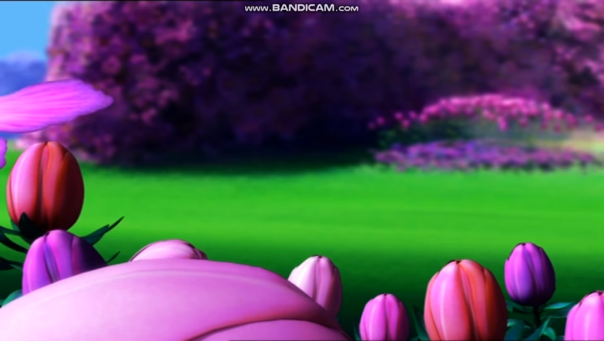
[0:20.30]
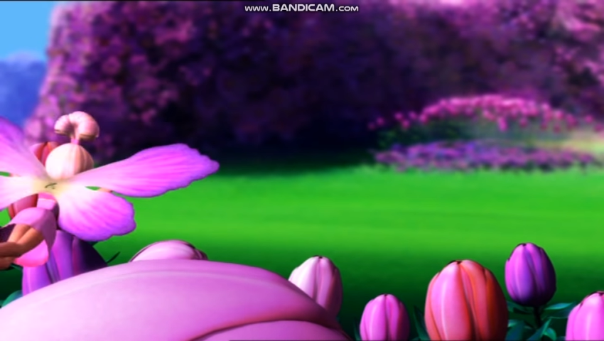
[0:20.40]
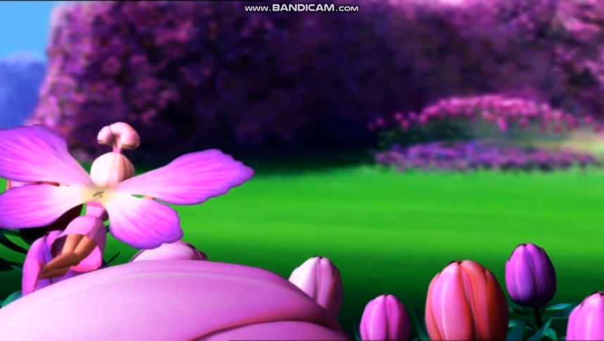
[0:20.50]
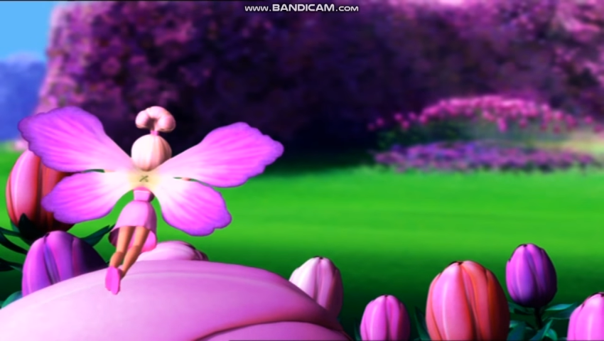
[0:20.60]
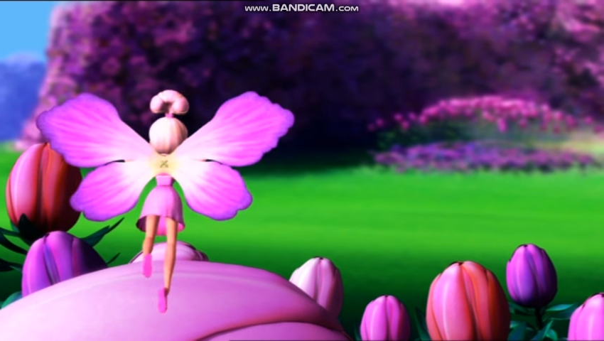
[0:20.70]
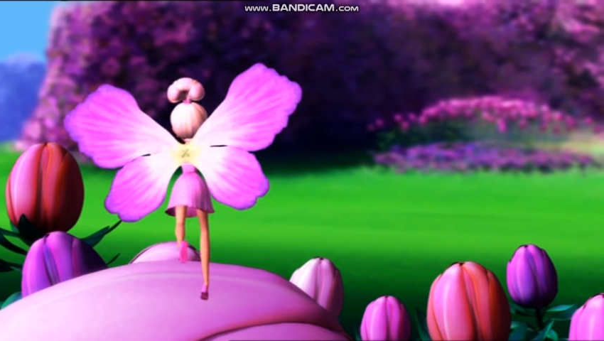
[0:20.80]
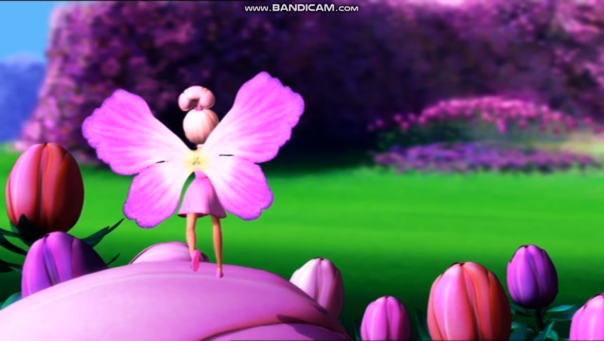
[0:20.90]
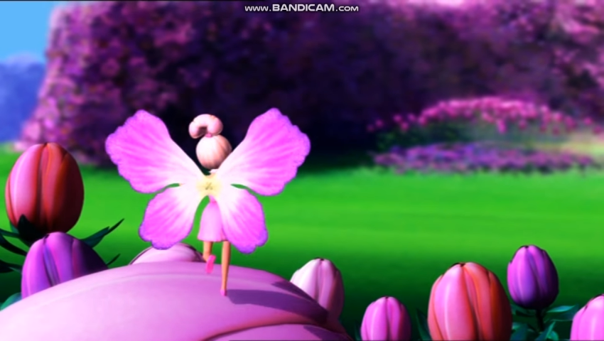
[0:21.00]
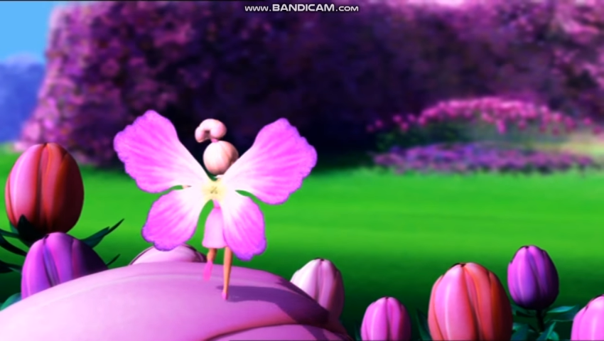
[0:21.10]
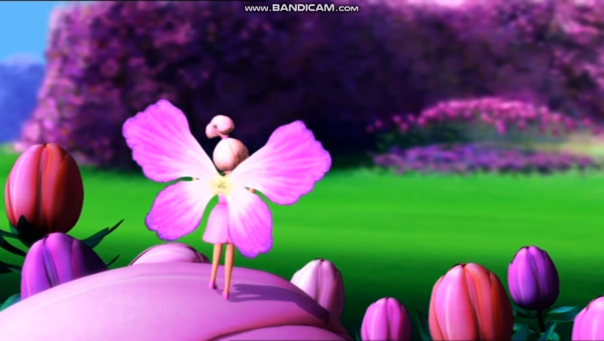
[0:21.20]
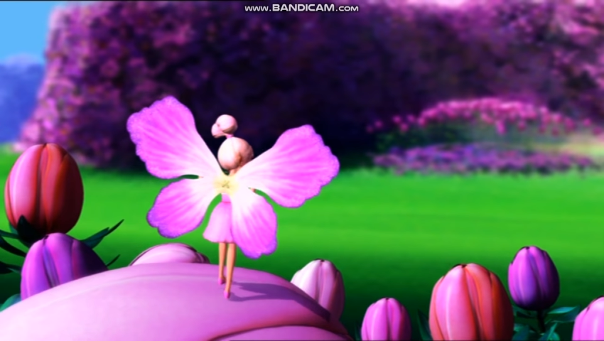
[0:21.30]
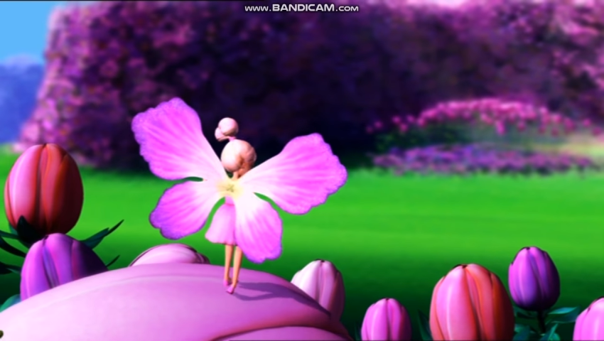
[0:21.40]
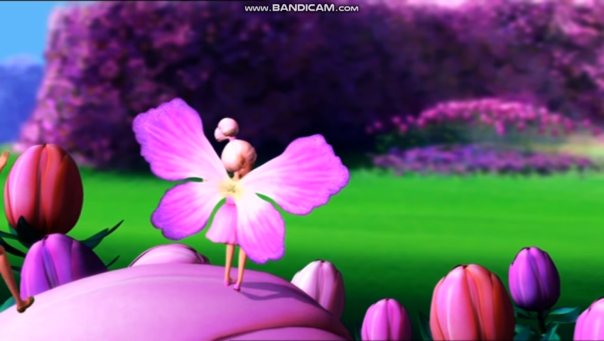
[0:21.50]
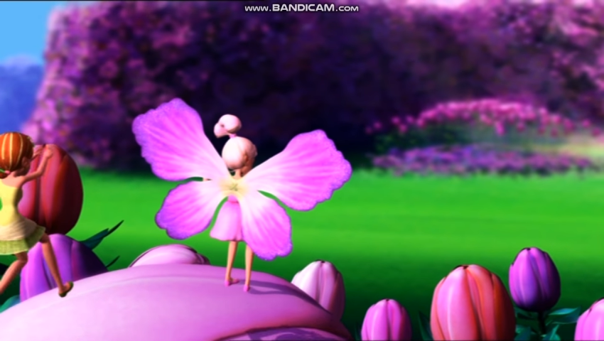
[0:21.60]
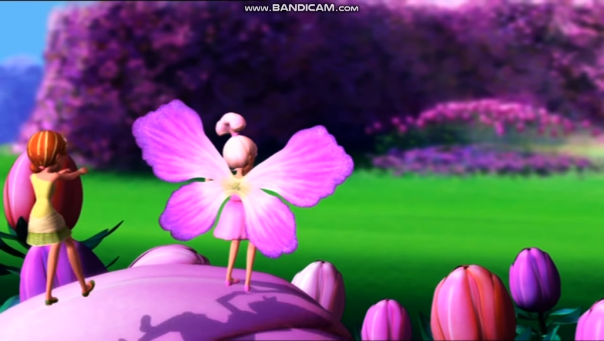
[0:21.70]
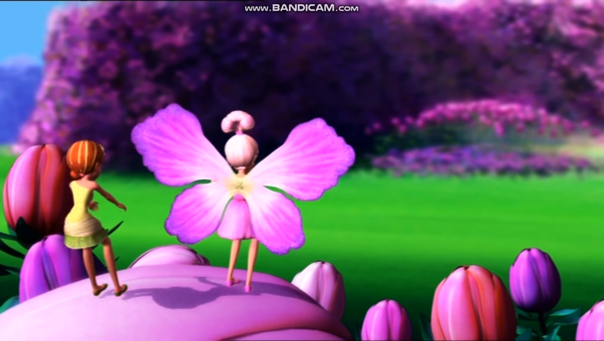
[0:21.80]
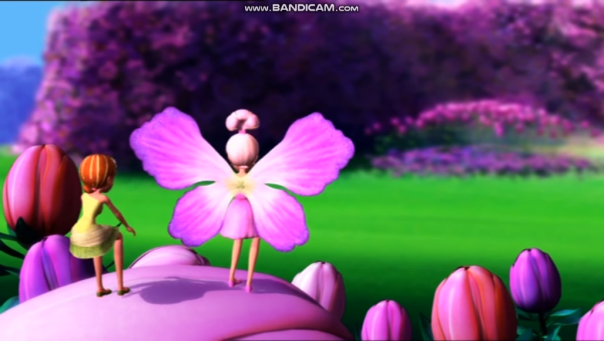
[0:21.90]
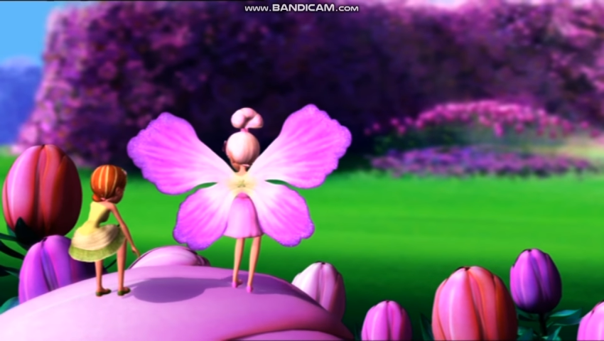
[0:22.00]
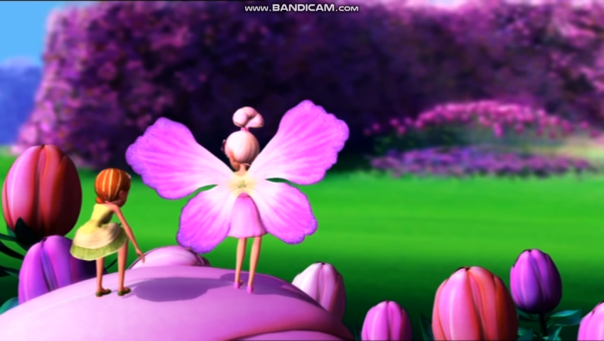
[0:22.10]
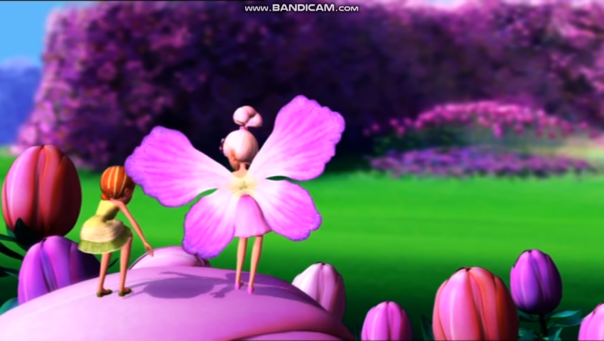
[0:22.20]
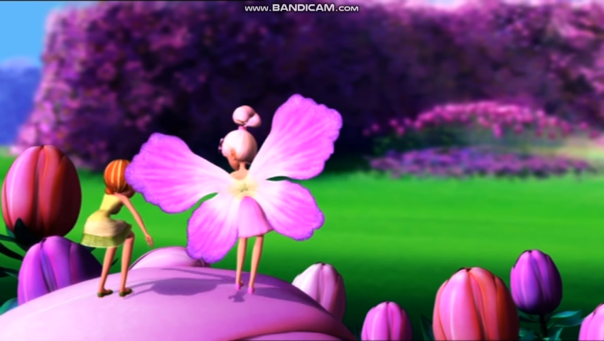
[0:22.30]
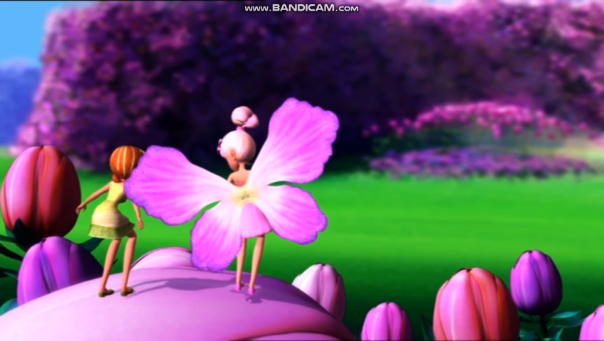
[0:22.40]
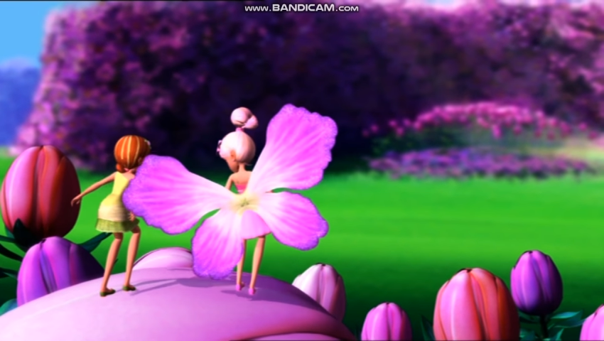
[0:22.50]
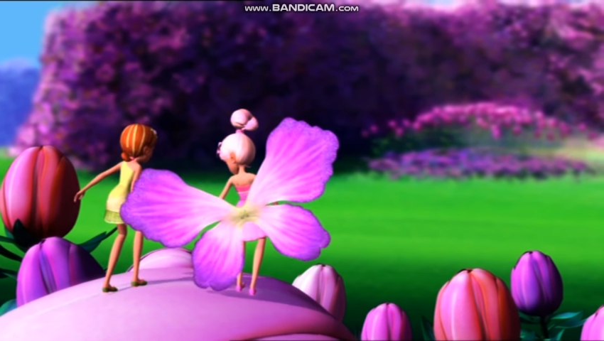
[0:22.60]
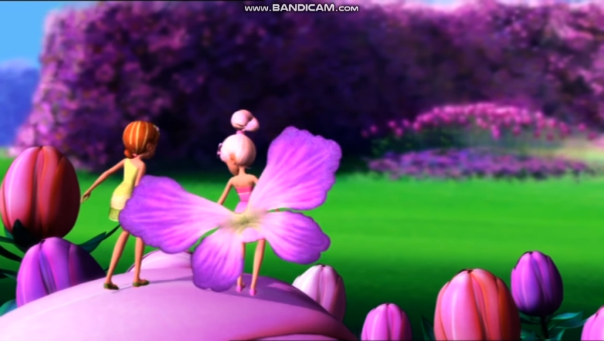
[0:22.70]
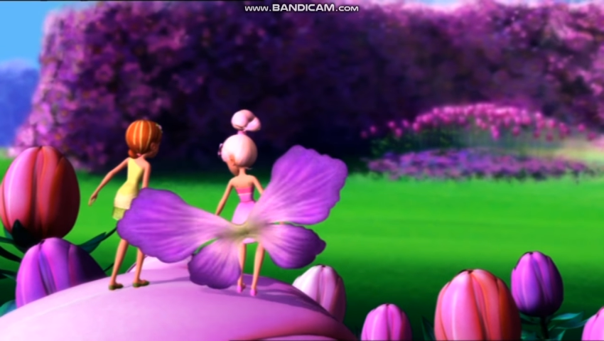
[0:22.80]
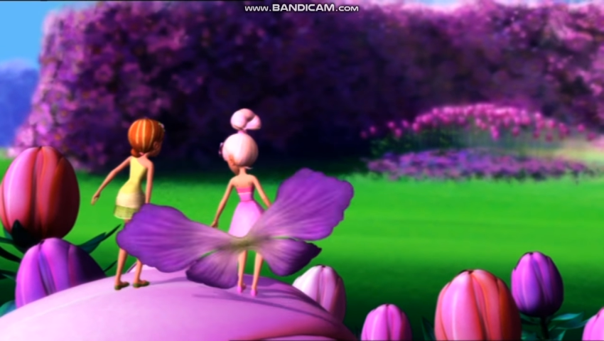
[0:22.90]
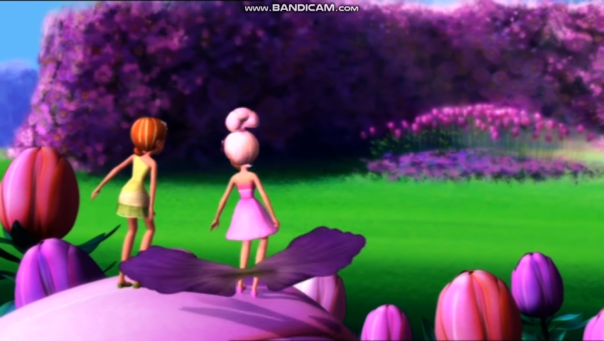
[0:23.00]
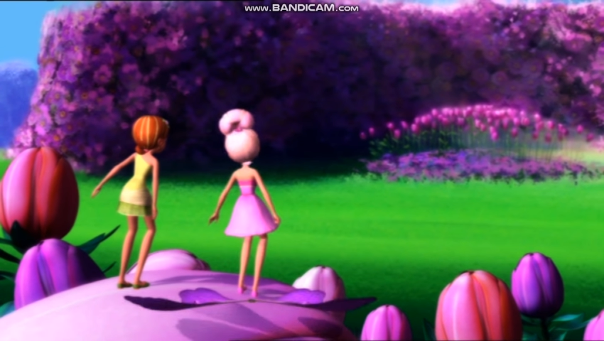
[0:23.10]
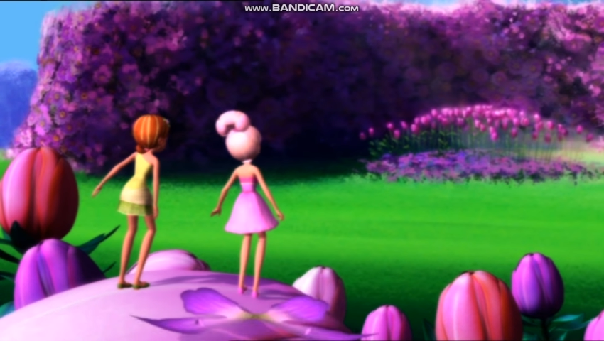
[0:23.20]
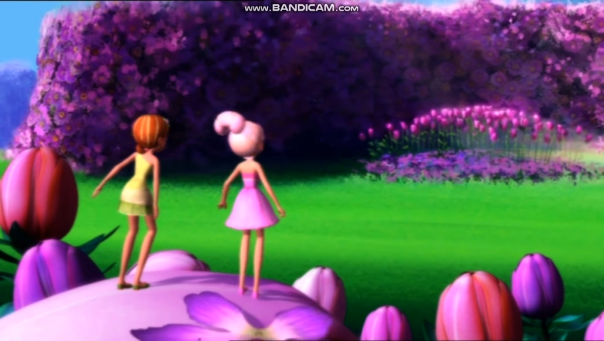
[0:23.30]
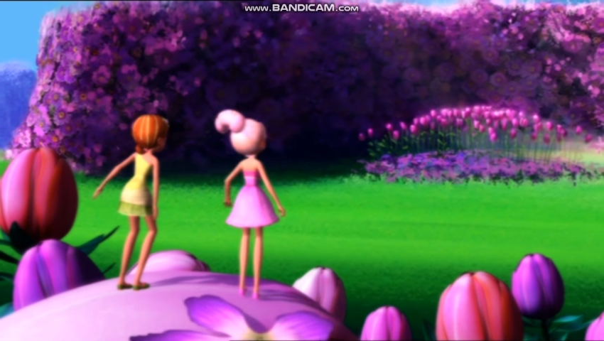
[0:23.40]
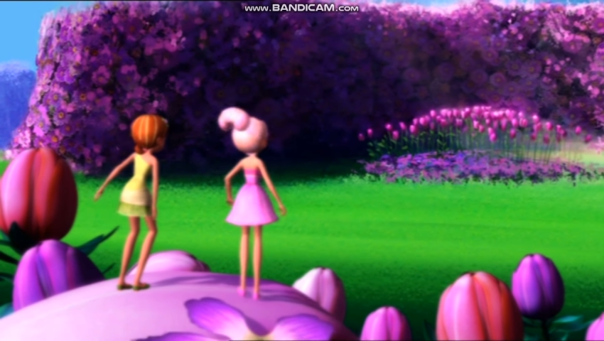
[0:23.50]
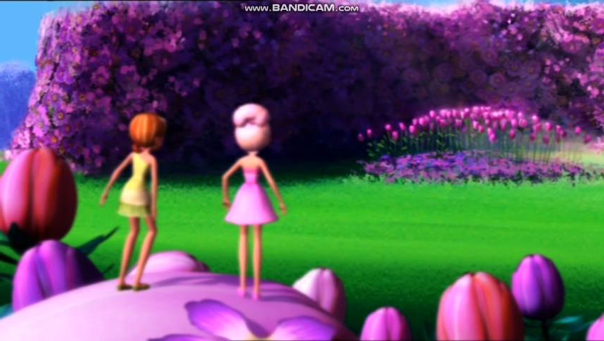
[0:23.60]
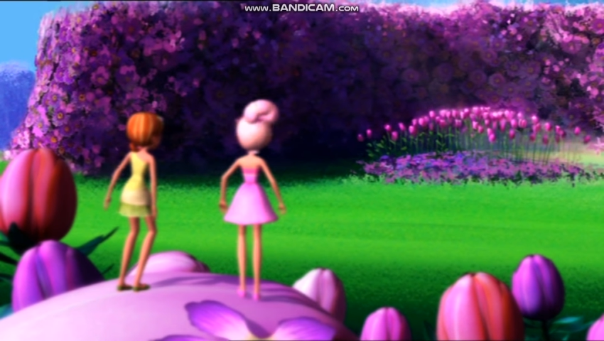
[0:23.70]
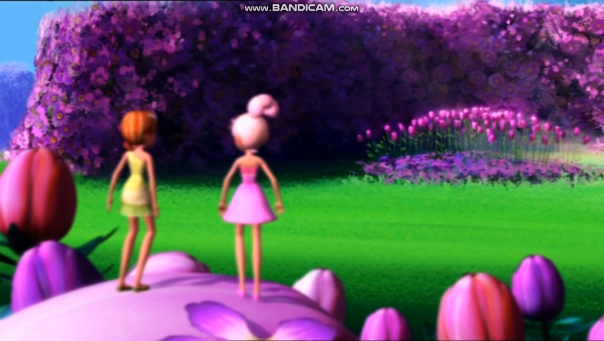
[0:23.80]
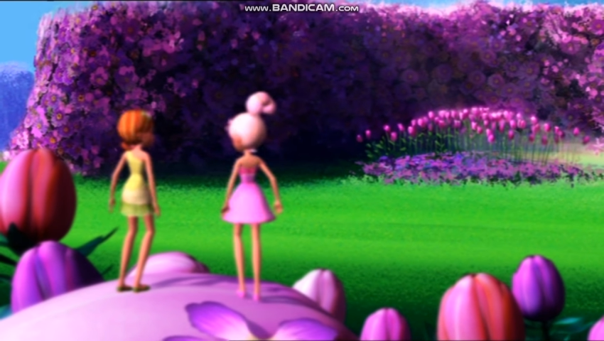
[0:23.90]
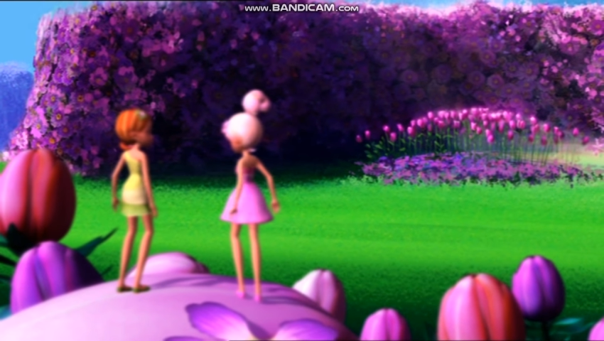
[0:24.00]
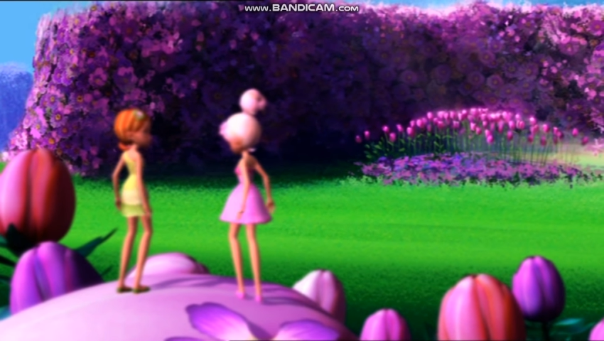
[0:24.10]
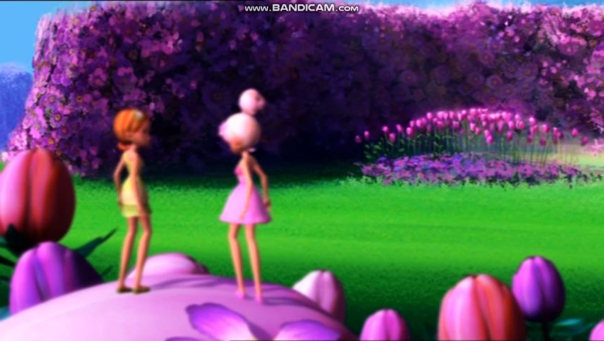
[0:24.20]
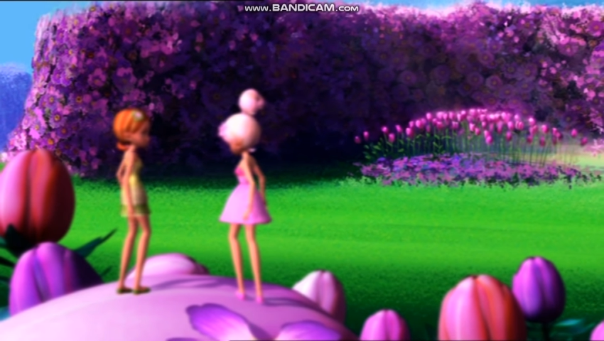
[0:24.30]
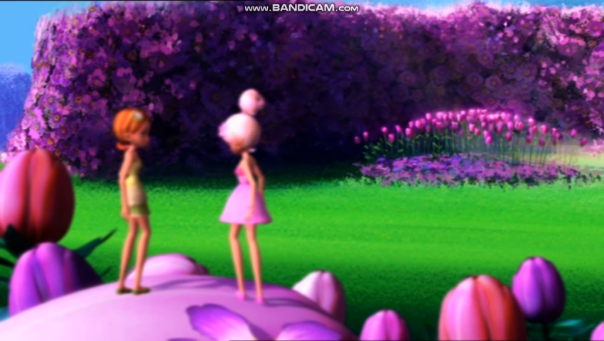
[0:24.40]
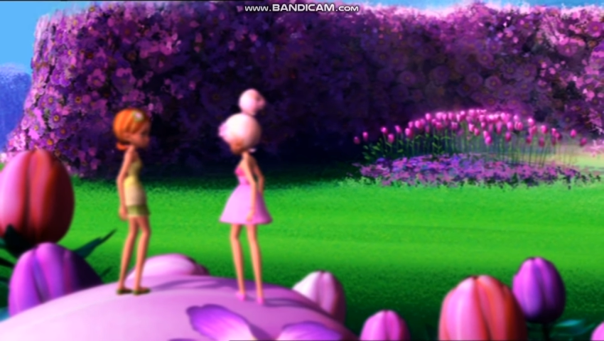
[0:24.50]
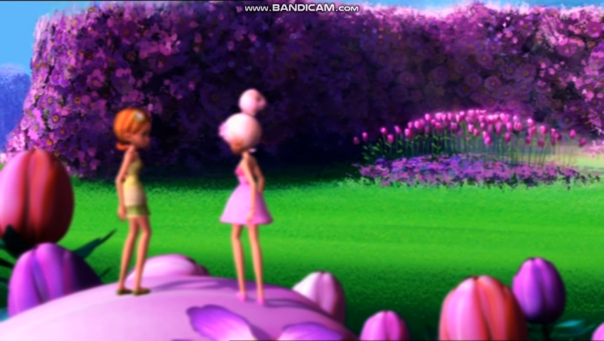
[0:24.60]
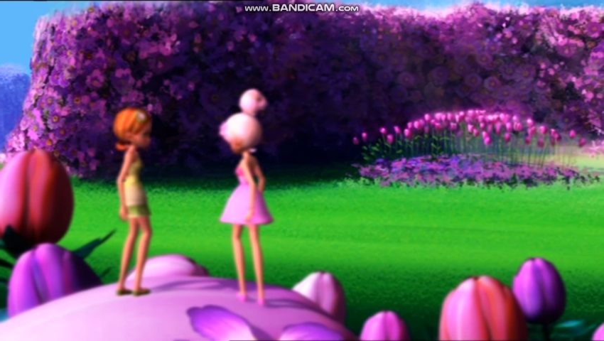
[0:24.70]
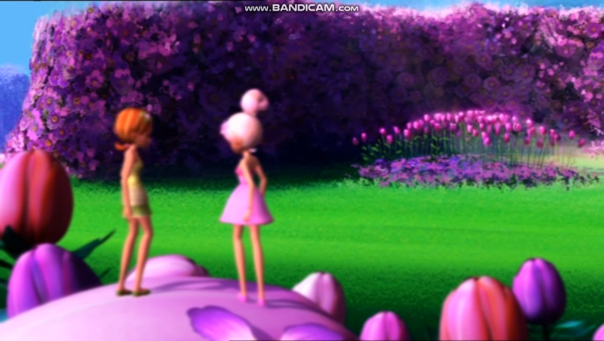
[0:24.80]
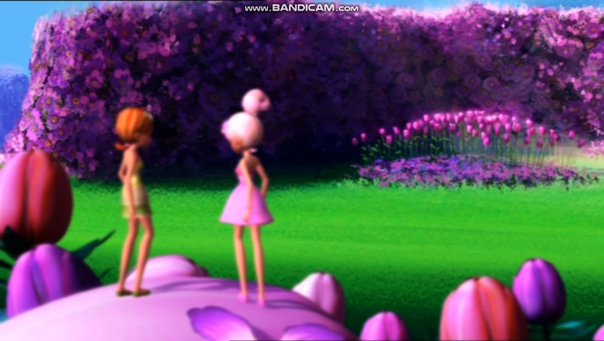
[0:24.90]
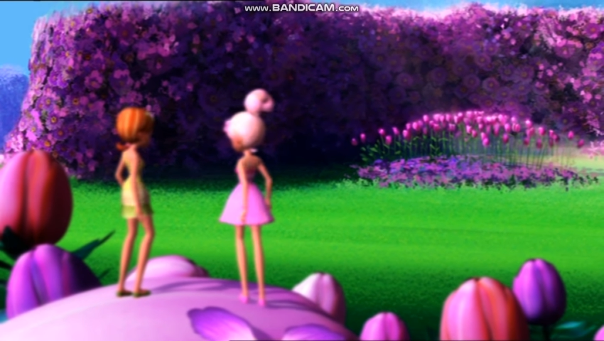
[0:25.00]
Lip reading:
[unreadable: no face in view]